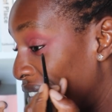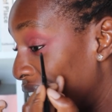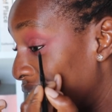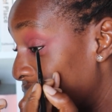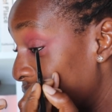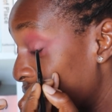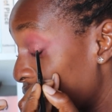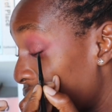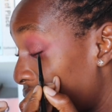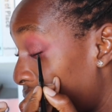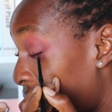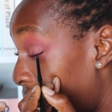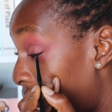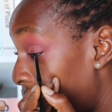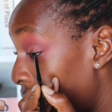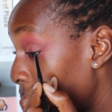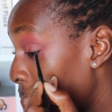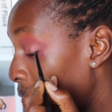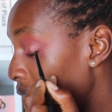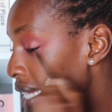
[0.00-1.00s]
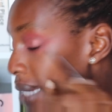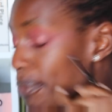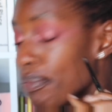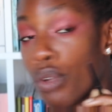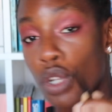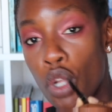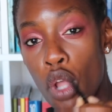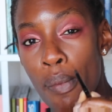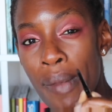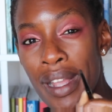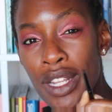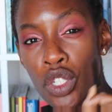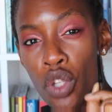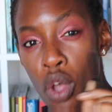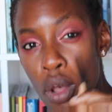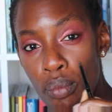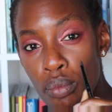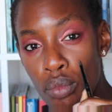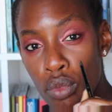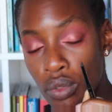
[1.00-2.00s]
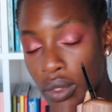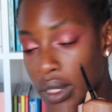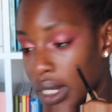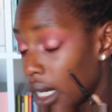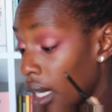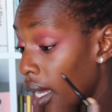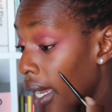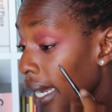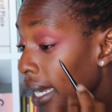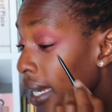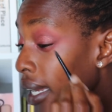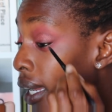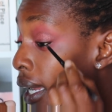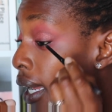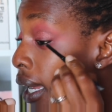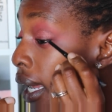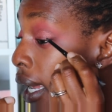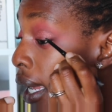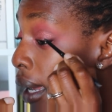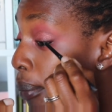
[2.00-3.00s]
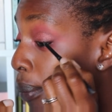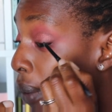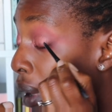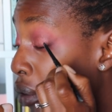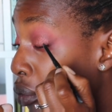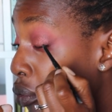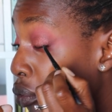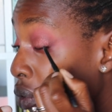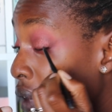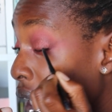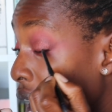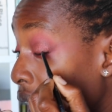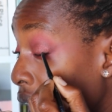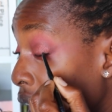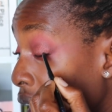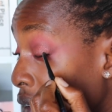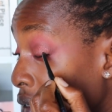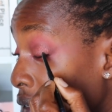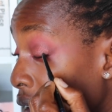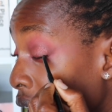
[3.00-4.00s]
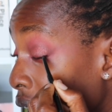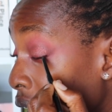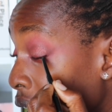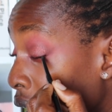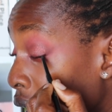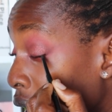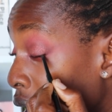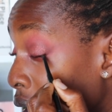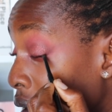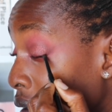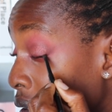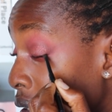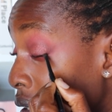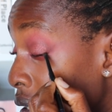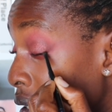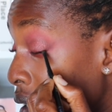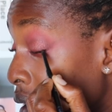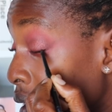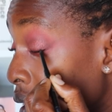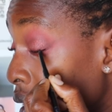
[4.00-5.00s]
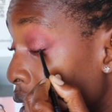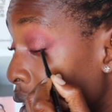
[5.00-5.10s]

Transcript: love this. Okay, and I'm going to put it on my top waterline, but really, really close.